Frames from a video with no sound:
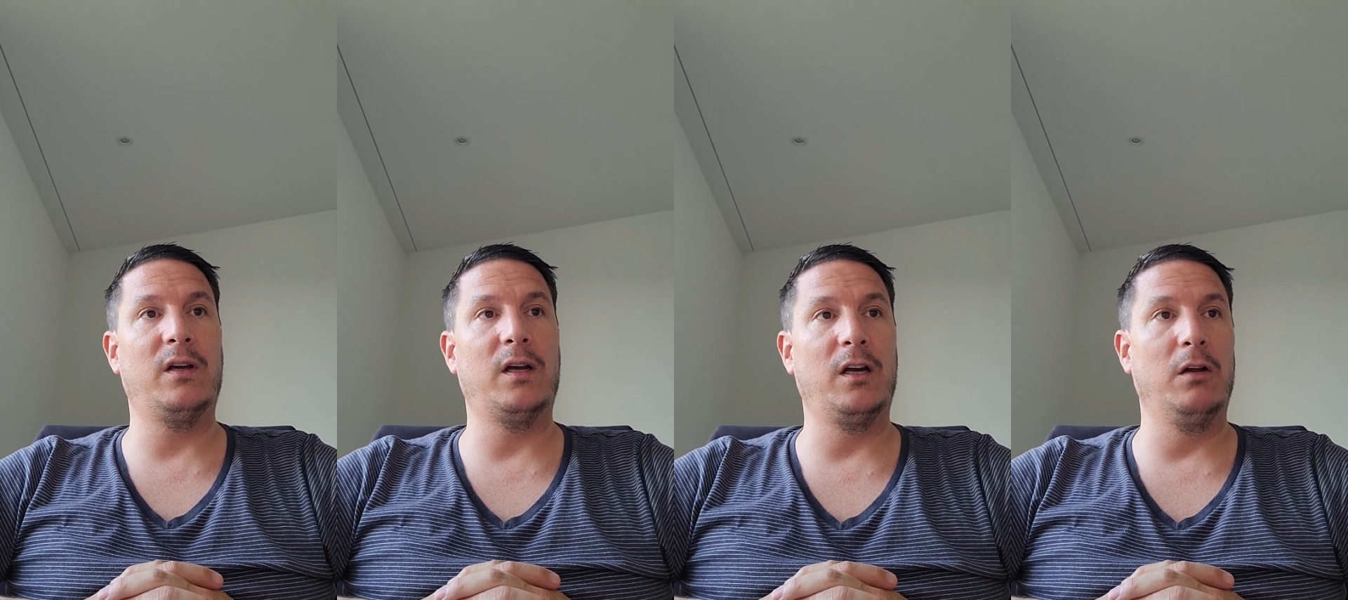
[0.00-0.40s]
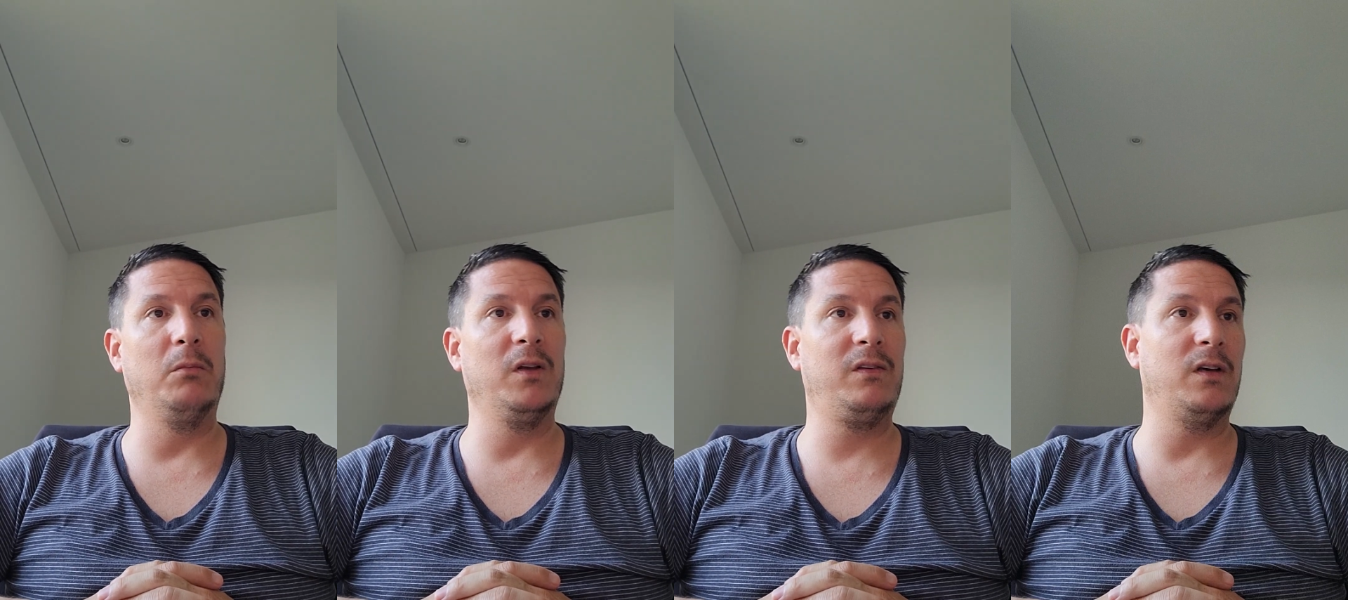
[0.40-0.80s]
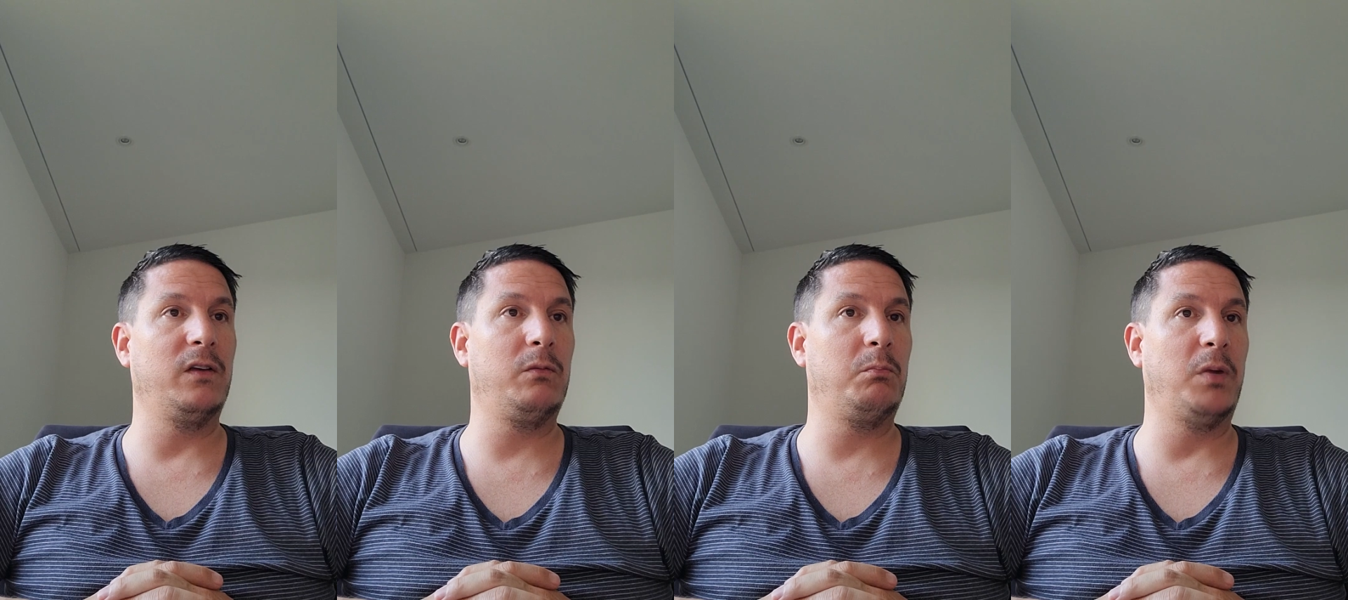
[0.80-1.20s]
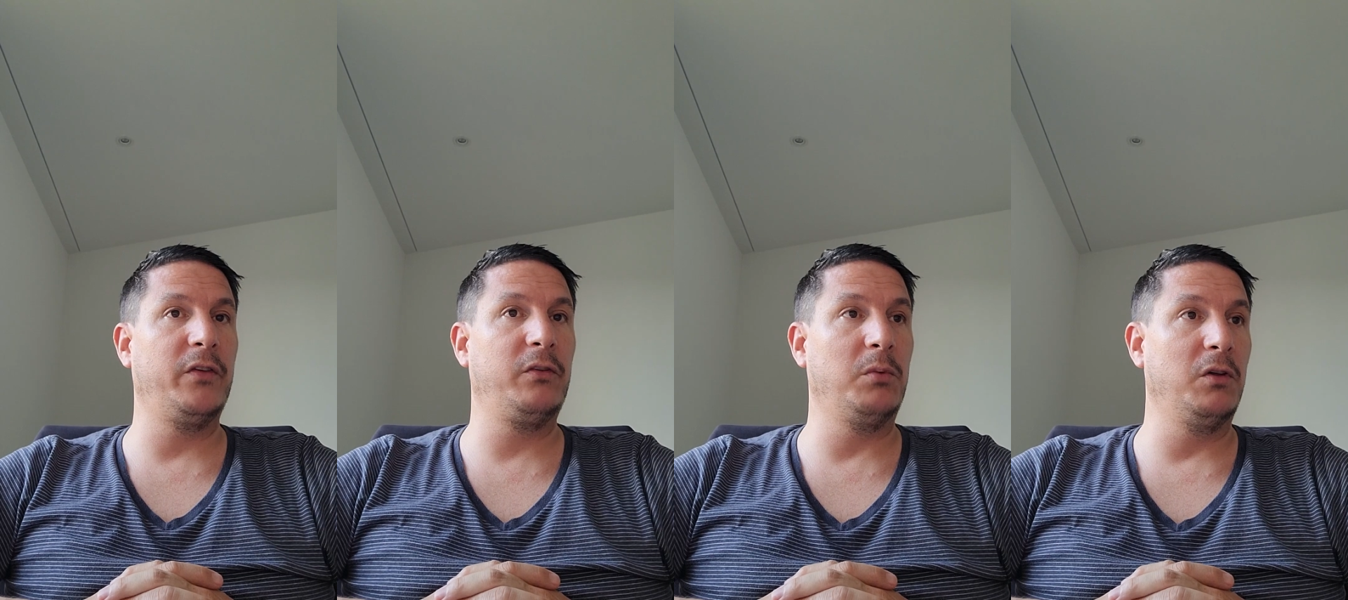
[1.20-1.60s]
anonymous as
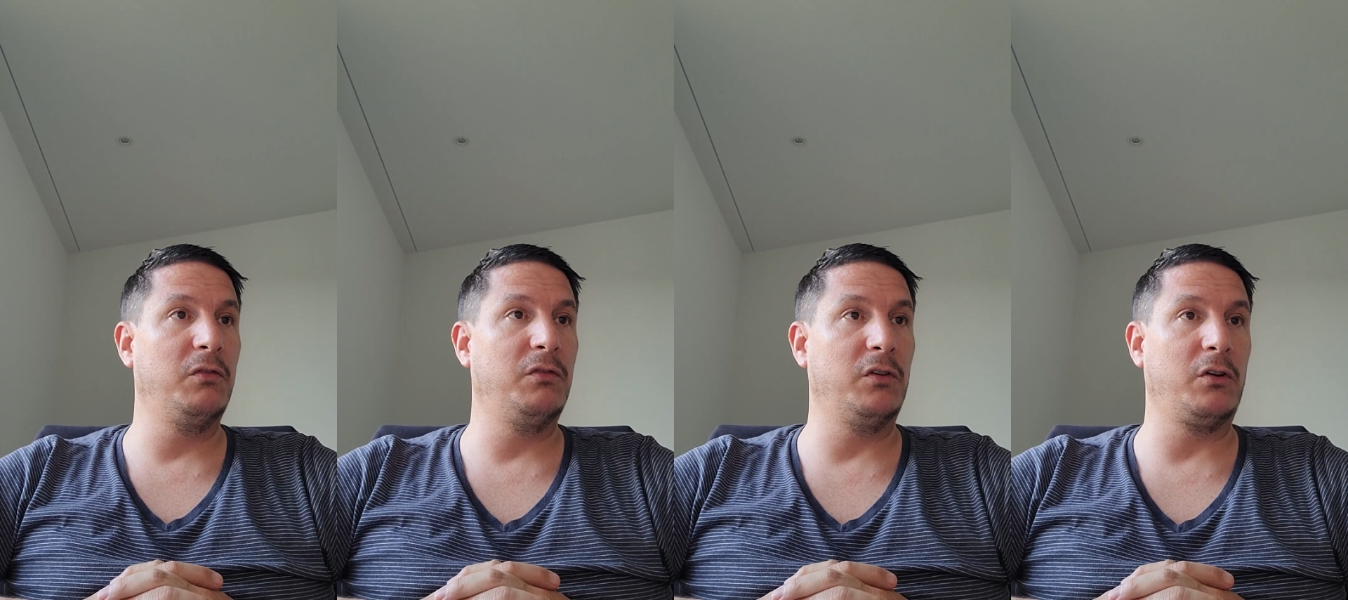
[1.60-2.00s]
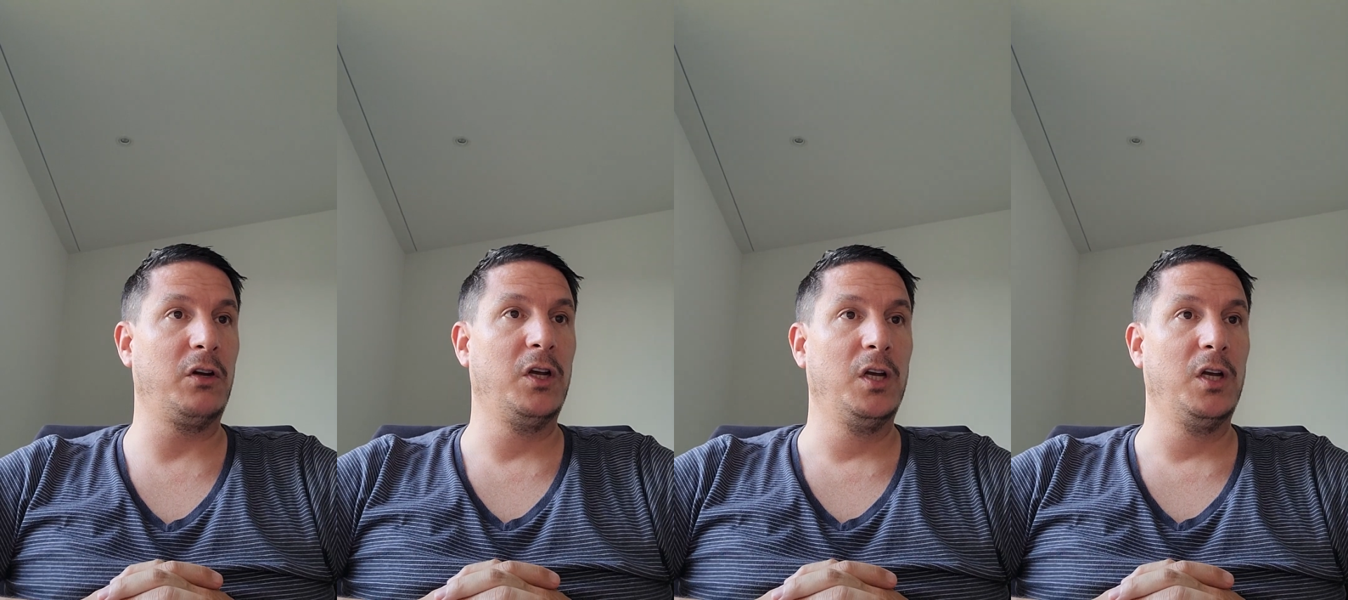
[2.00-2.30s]
possible for